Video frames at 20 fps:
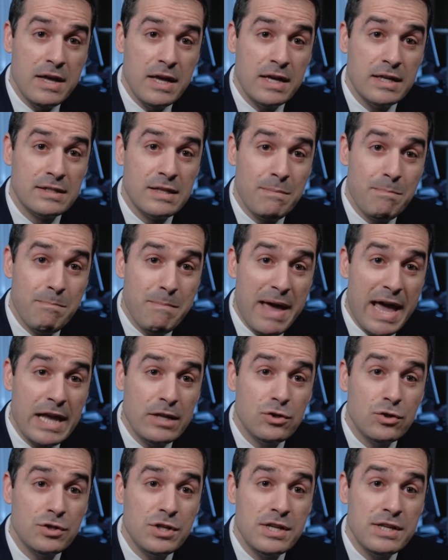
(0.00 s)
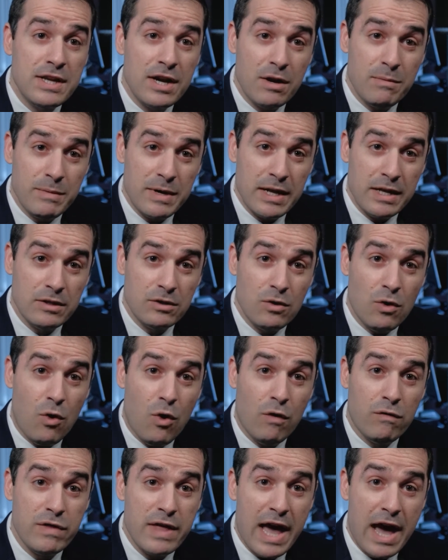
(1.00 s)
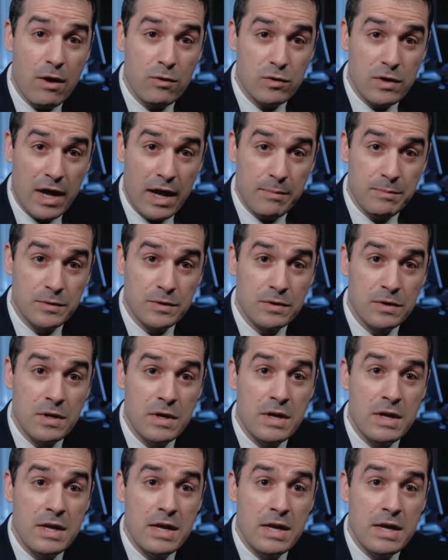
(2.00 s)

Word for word: is the major determinant of the outcomes